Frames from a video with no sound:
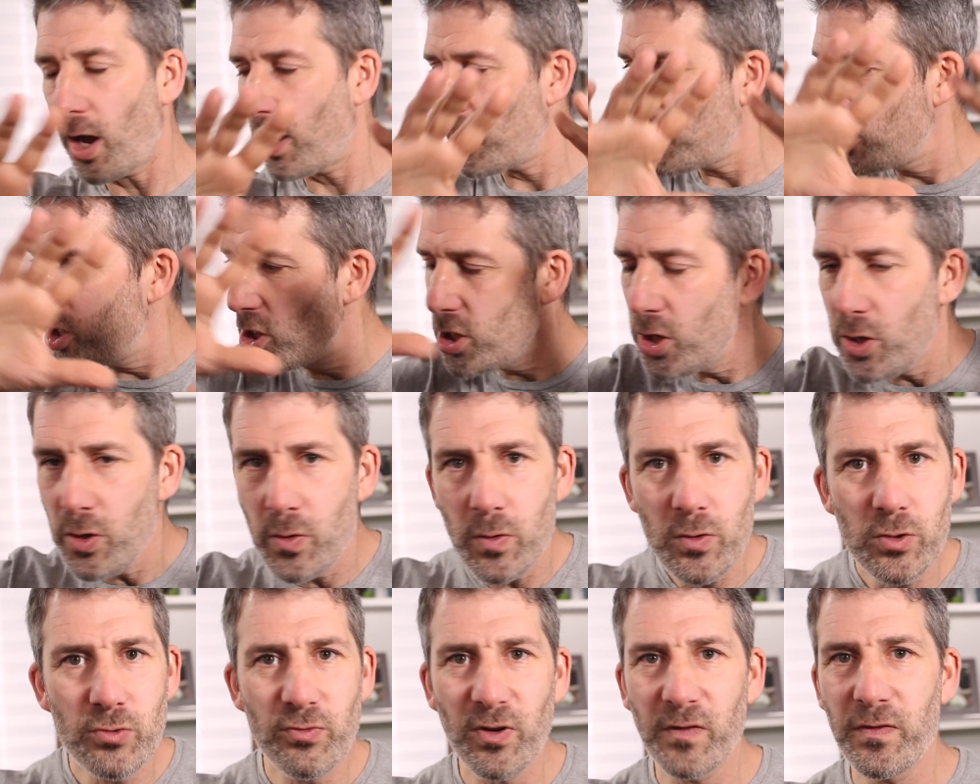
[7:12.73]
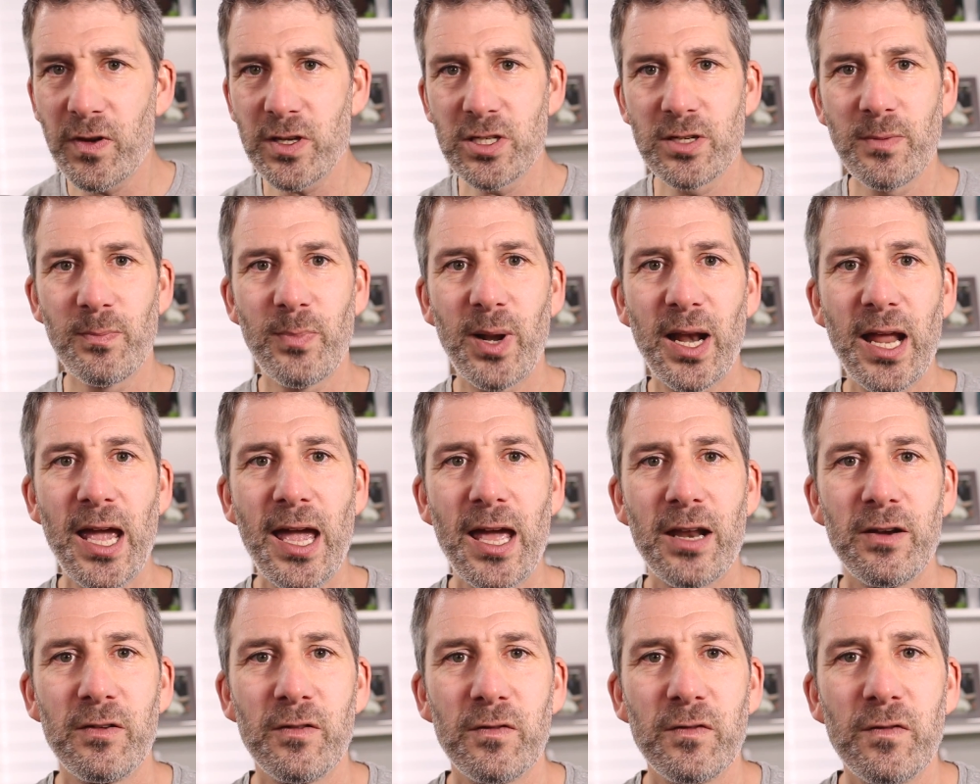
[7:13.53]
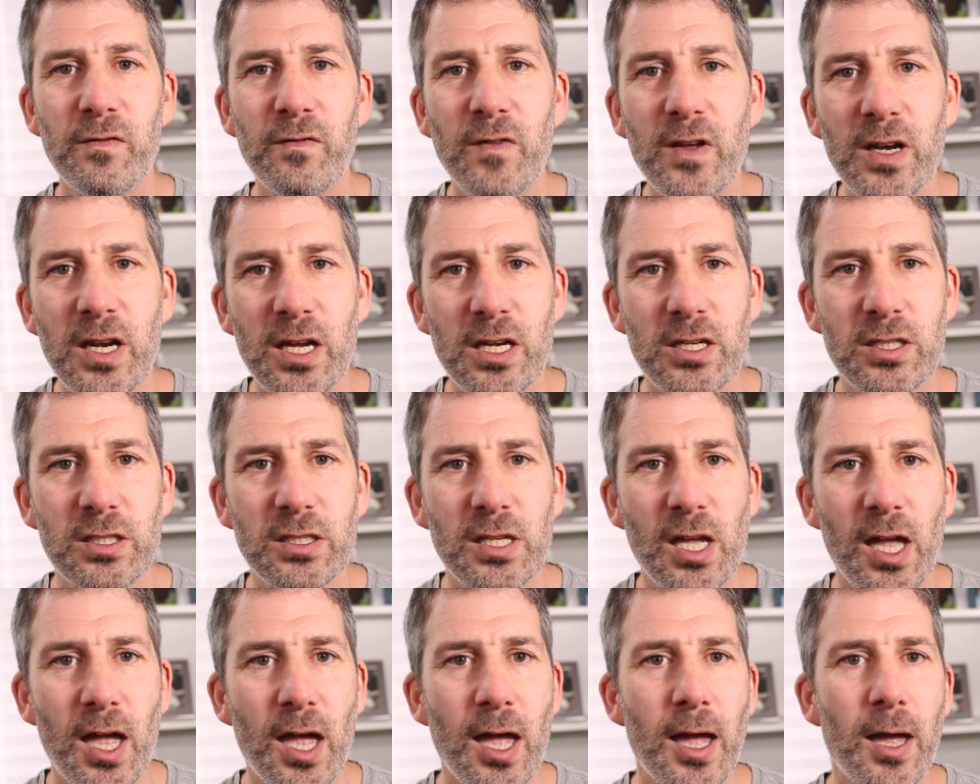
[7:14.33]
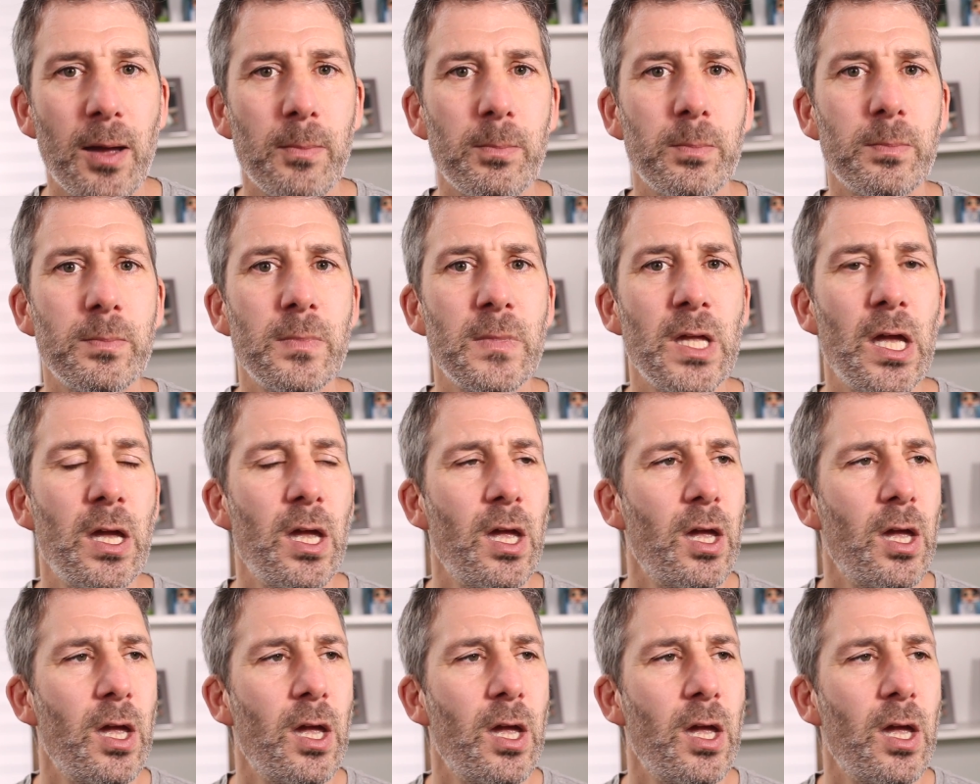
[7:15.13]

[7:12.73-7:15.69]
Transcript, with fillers: huge revision plan finished, um,